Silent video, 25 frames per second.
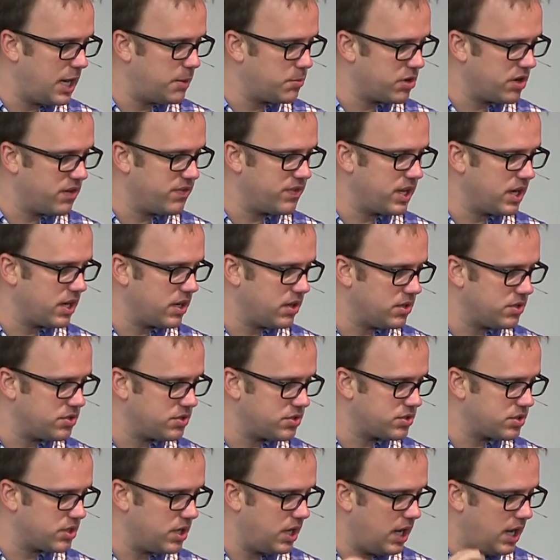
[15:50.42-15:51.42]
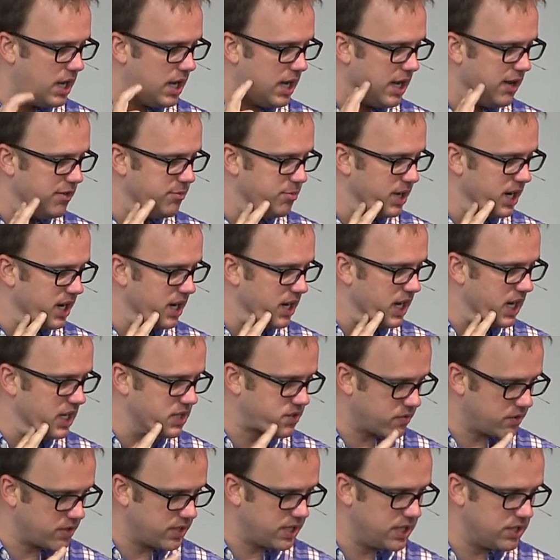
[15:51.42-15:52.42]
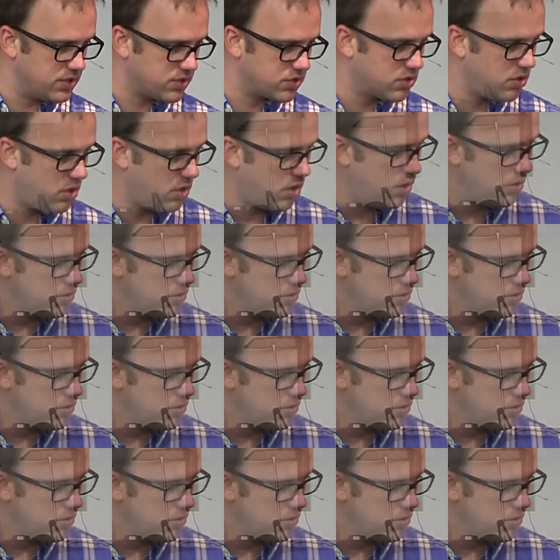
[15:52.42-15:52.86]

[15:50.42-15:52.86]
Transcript: a number of years of being at Oxford, he is